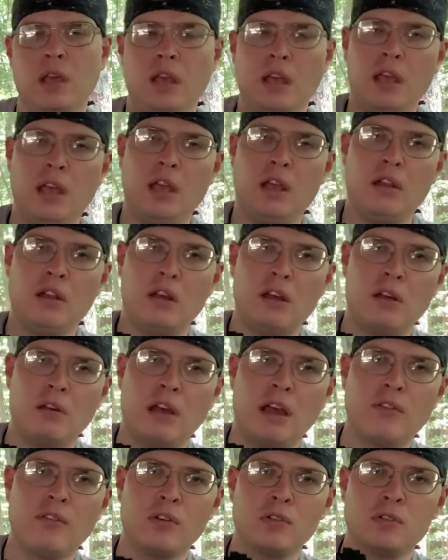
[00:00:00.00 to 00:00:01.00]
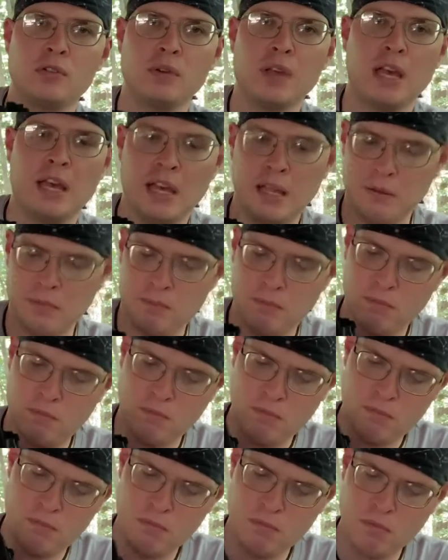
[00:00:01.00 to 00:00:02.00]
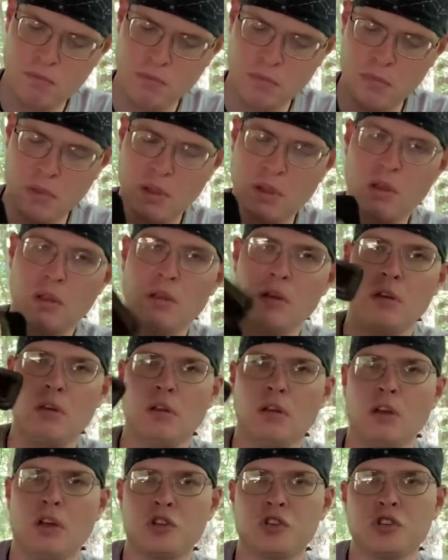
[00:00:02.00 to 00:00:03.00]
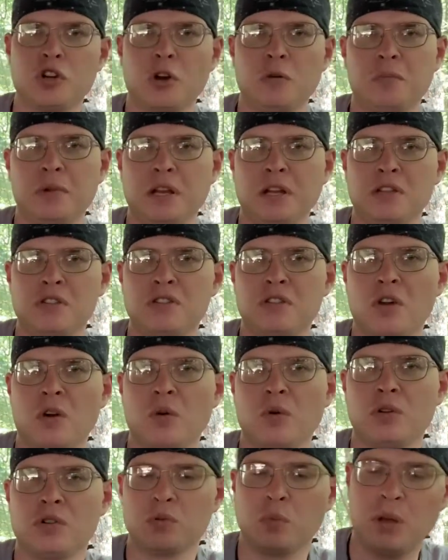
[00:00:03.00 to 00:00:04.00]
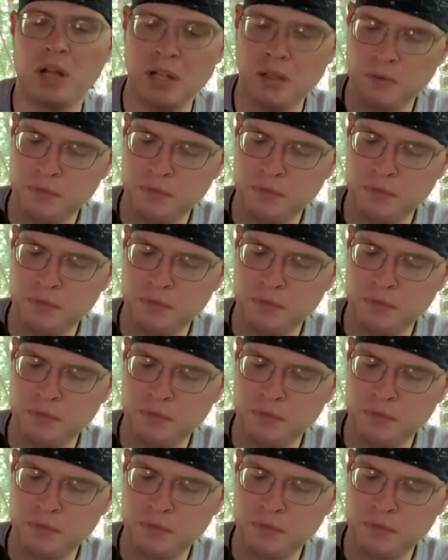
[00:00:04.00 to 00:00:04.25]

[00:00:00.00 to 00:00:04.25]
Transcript: And I've also got a sharpening stone as well.